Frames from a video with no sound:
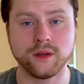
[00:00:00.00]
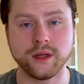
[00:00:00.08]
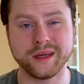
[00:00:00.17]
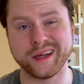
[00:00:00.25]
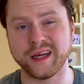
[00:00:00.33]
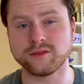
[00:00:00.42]
It
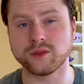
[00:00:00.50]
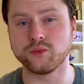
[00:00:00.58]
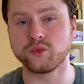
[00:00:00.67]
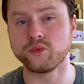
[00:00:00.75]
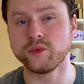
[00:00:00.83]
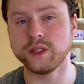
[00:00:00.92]
can have
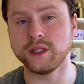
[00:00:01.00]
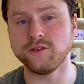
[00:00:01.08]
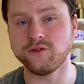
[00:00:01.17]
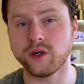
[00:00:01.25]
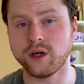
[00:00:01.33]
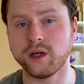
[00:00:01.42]
some really
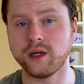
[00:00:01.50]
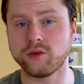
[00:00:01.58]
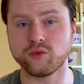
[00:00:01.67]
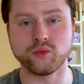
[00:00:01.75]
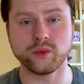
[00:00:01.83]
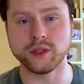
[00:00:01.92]
fun
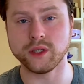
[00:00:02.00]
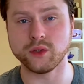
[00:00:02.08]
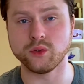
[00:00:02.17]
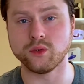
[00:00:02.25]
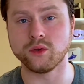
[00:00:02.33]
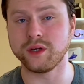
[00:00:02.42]
and really cool,